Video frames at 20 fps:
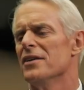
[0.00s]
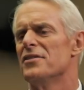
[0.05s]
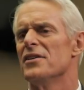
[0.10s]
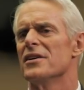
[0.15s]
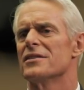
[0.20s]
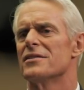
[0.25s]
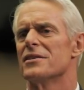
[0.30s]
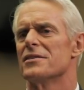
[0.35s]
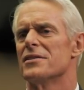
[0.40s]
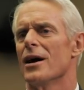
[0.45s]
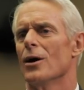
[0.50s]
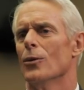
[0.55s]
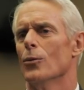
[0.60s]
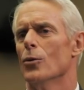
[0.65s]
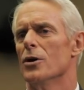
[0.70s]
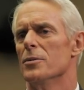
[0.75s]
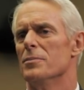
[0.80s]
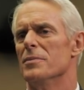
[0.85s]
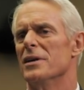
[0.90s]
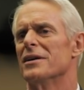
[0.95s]
think that
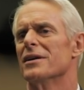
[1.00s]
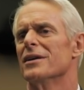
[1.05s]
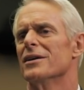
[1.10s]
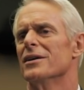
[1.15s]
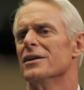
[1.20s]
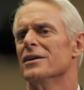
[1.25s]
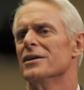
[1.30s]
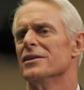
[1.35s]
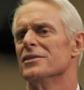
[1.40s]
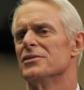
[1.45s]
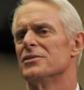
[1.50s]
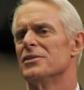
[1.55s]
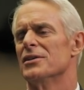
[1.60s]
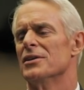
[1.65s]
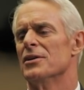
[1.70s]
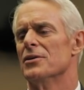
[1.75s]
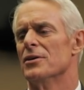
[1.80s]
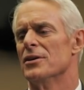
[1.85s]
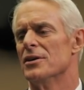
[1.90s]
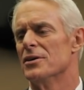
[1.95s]
would, because
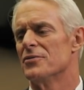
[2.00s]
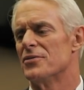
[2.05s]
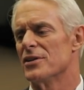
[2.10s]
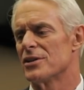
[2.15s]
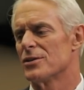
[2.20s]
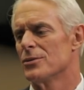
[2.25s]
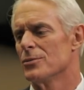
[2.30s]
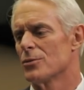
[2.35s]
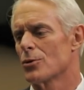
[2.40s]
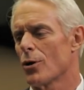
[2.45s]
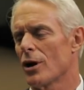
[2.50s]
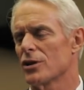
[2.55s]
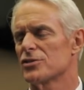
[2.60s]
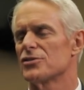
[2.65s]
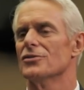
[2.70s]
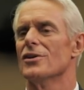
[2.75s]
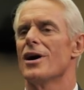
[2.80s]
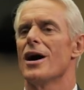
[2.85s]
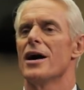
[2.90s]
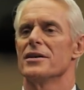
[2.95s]
if it crossed
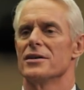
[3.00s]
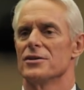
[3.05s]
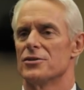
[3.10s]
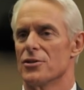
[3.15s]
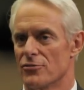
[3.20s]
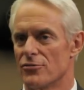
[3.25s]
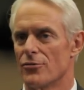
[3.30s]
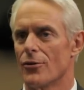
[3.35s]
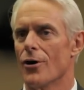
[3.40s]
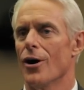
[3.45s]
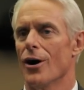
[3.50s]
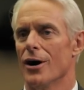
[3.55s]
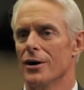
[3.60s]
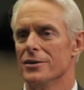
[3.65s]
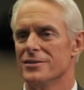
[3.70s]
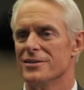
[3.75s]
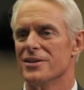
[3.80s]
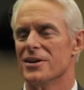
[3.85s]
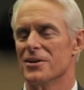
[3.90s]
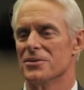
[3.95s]
the line into
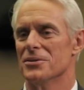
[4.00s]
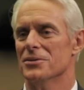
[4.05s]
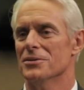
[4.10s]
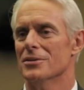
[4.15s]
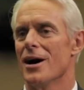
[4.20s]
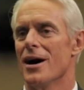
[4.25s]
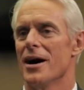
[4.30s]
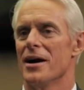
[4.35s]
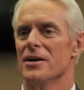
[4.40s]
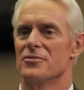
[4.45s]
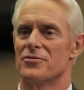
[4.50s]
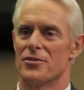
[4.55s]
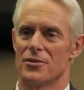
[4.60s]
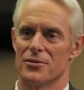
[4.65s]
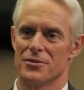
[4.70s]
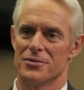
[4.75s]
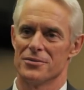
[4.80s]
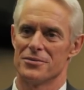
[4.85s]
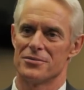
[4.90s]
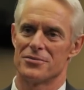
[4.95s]
fraud, you know, you lied
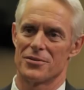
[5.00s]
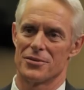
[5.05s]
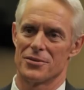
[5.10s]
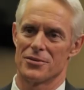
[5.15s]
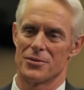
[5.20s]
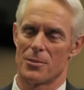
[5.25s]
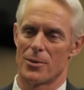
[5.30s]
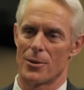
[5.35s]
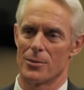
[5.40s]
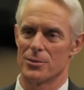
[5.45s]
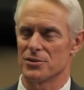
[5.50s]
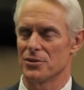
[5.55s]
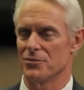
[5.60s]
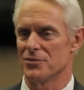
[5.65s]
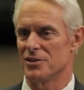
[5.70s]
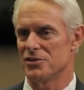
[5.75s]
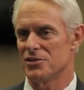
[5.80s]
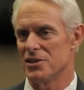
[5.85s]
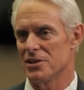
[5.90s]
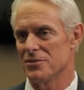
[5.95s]
for the purpose of
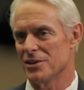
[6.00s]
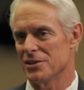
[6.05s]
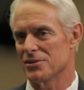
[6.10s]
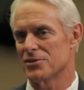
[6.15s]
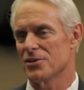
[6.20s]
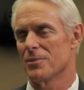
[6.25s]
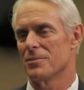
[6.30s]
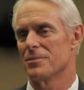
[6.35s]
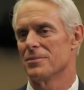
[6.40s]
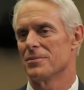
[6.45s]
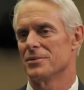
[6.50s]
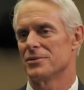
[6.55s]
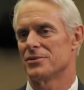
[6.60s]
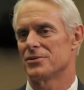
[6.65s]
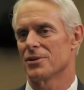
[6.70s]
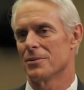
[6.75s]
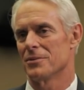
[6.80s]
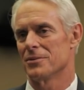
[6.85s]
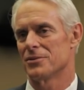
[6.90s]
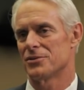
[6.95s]
deceiving
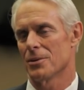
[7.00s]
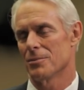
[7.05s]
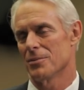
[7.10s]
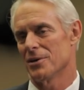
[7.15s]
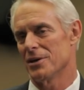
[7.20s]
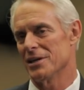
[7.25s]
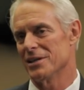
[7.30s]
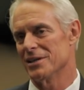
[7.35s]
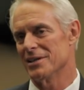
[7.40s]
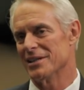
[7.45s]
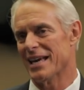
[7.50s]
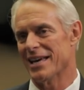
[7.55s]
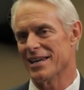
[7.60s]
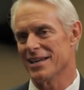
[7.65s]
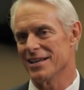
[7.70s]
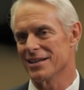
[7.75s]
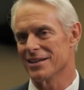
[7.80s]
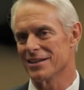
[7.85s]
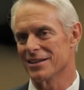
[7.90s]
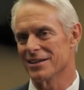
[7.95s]
somebody and
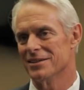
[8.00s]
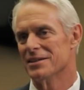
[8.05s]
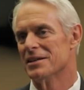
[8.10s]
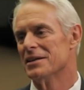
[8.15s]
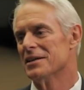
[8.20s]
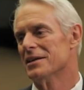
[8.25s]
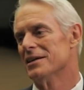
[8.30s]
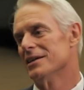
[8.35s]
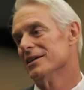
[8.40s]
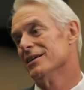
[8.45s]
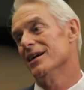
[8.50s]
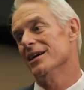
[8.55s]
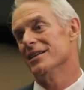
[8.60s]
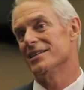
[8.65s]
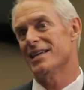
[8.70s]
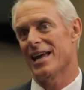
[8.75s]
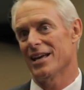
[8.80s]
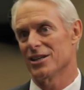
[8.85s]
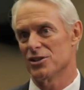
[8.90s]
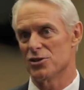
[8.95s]
getting a
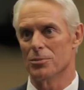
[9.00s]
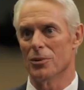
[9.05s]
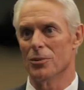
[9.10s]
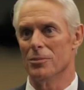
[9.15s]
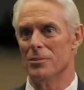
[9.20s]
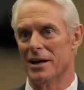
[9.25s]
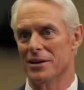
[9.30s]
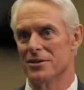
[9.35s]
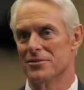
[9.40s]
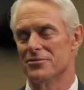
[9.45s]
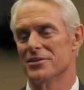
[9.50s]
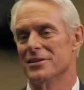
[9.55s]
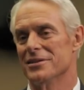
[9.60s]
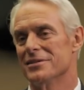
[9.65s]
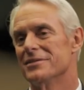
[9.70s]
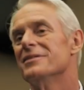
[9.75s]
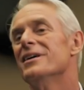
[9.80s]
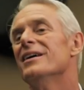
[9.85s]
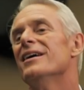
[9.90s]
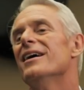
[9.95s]
tangible benefit,
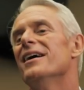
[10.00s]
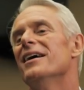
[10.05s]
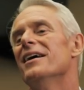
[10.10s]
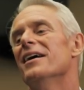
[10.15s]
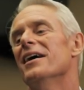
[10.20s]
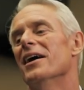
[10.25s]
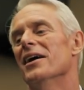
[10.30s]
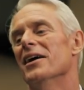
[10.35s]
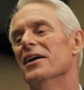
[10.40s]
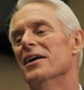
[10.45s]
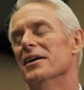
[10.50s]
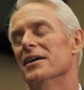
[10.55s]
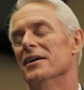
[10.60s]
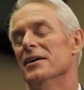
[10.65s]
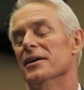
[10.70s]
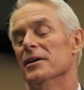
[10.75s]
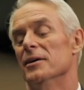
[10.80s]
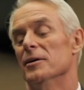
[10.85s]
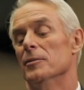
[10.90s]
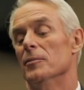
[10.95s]

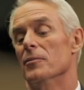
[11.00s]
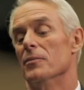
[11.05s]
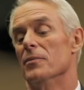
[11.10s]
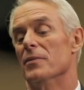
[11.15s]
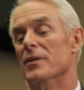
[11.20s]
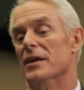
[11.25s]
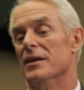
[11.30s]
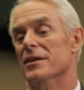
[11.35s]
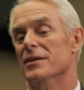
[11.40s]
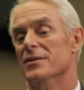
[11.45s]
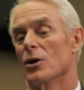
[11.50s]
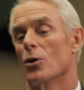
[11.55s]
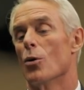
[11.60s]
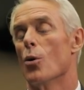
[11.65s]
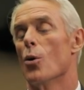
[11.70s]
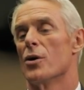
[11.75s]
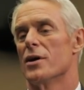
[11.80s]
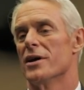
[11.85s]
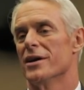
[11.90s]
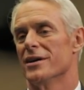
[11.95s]
the
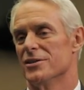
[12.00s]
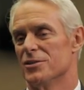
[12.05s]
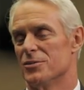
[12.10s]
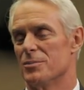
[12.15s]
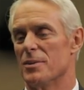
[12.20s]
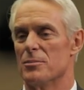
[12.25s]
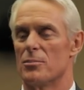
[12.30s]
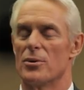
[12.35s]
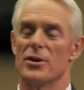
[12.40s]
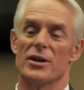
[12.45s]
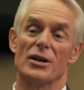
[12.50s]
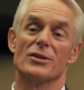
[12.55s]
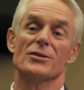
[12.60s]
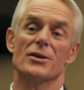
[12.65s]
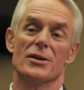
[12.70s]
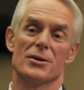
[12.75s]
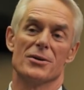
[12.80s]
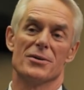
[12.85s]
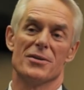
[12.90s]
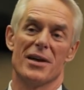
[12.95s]
court has been pretty
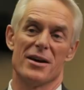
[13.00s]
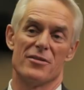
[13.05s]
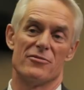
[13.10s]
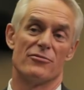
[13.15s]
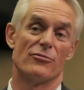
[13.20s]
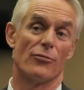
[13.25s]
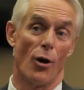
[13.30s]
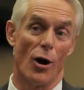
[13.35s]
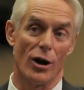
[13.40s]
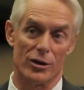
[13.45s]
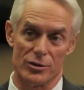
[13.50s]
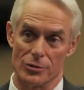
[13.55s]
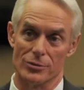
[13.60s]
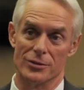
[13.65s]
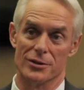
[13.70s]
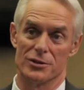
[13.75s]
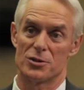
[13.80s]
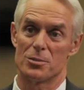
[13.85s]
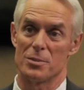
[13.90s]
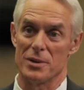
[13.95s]
clear that
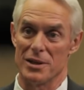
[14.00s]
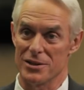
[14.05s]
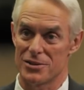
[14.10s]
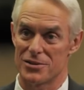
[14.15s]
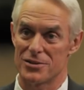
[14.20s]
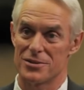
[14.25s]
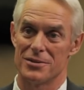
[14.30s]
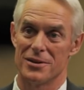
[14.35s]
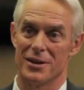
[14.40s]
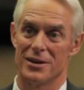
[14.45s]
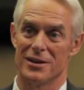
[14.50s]
fraudulent speech